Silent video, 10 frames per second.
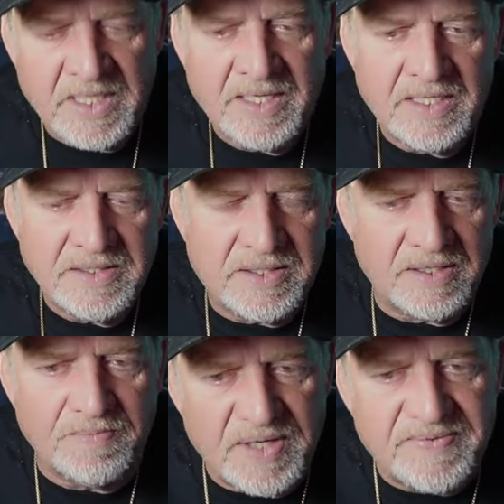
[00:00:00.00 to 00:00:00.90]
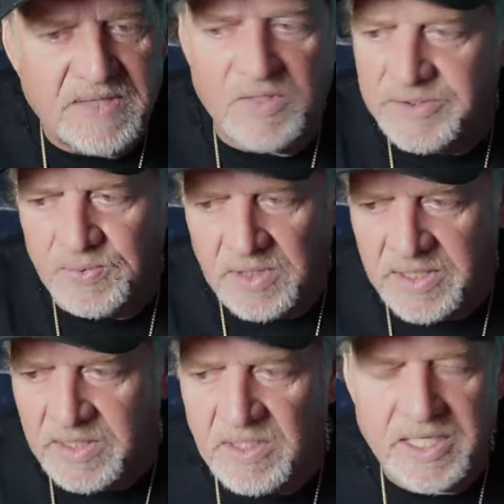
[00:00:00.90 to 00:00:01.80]
to the movie, what's really,
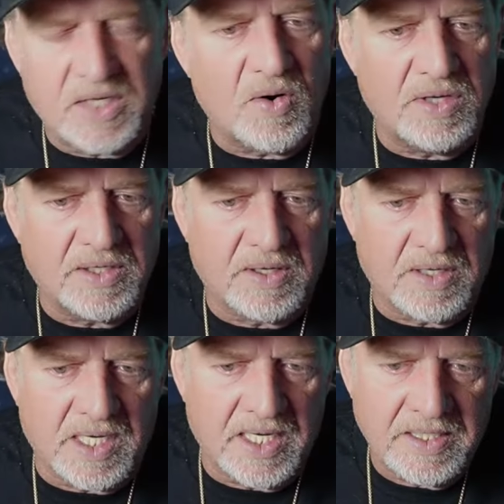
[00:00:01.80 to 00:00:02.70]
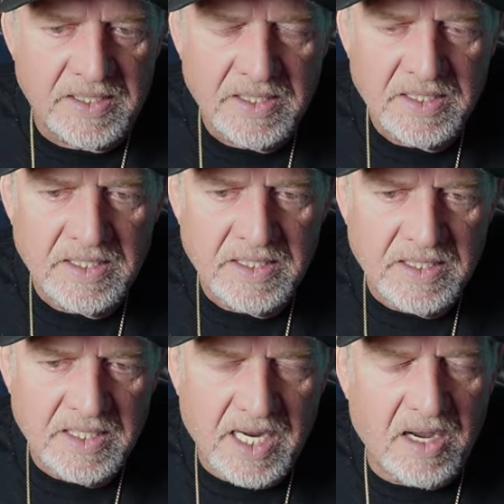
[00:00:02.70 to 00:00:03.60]
really going on,
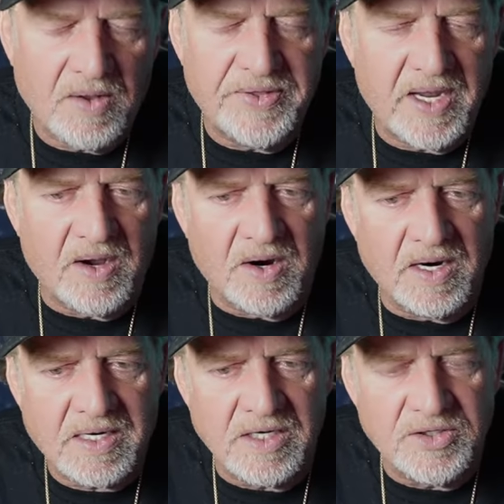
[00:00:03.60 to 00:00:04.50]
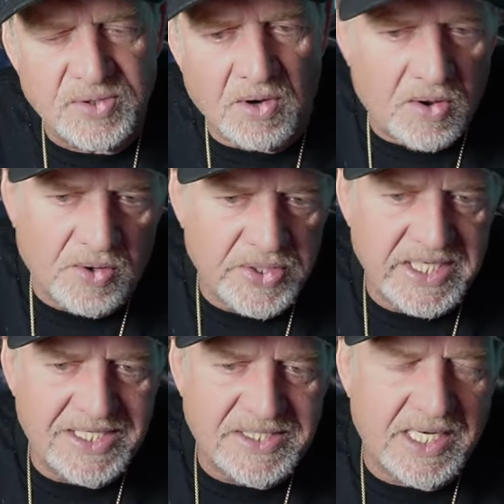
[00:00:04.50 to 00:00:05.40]
how they are controlled
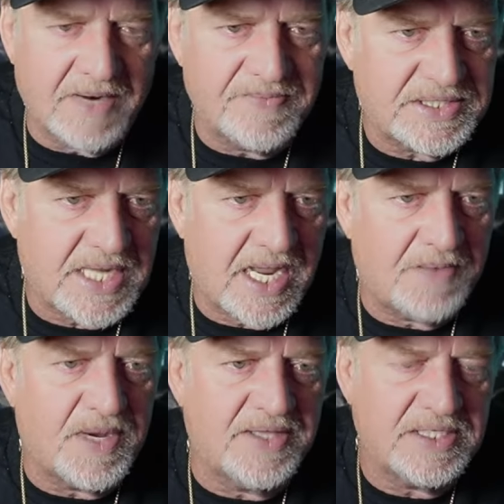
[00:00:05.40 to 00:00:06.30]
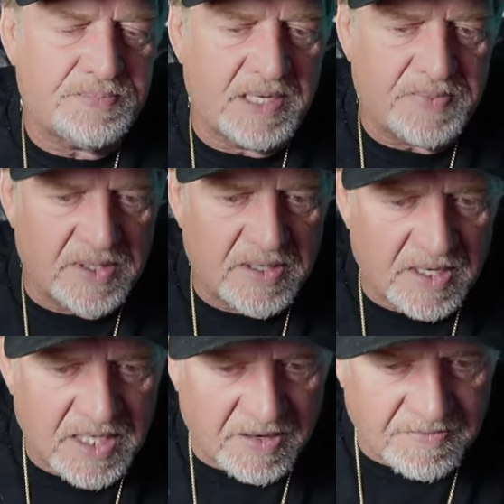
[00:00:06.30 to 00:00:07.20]
each and every day by these people in our
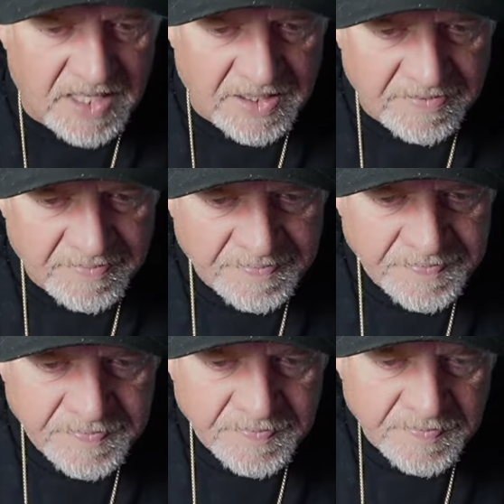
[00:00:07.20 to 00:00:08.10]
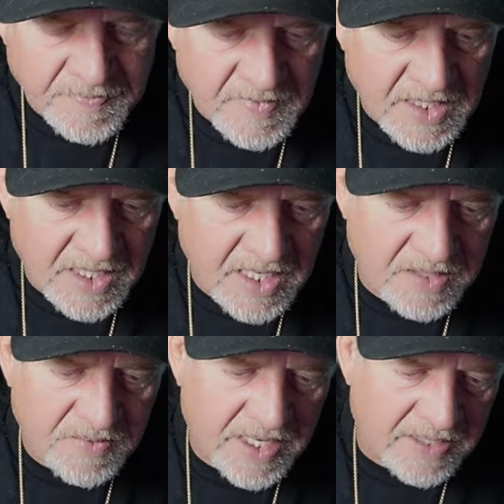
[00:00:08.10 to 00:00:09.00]
government.
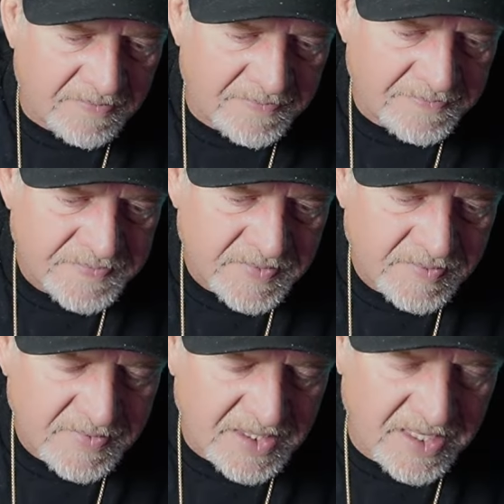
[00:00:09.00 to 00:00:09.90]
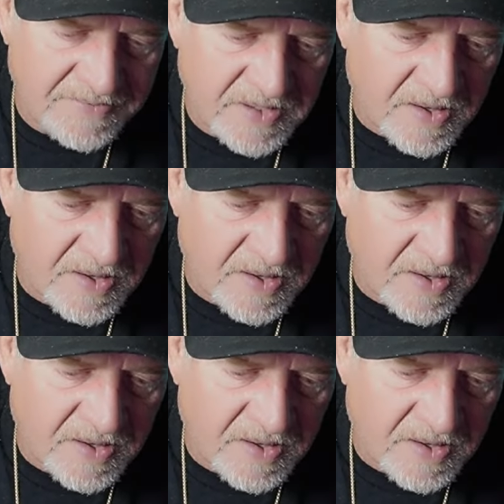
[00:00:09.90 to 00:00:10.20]
Anyway, love you all,